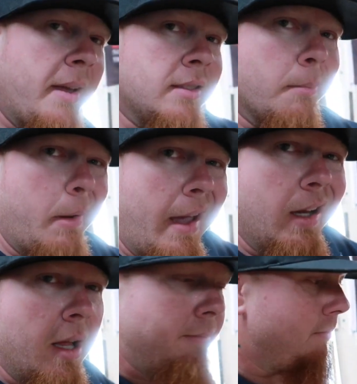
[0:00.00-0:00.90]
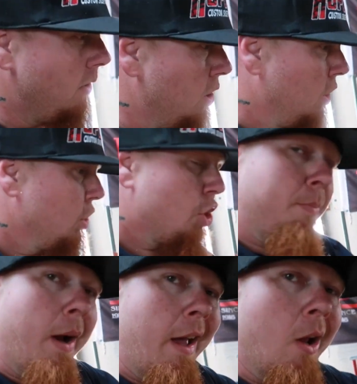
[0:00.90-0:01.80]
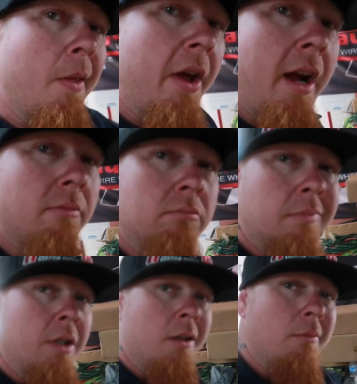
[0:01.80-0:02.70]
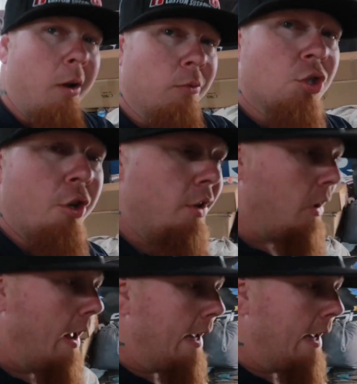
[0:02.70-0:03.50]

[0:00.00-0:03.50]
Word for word: mix some paint up, spray it on there. Maybe we'll show you a little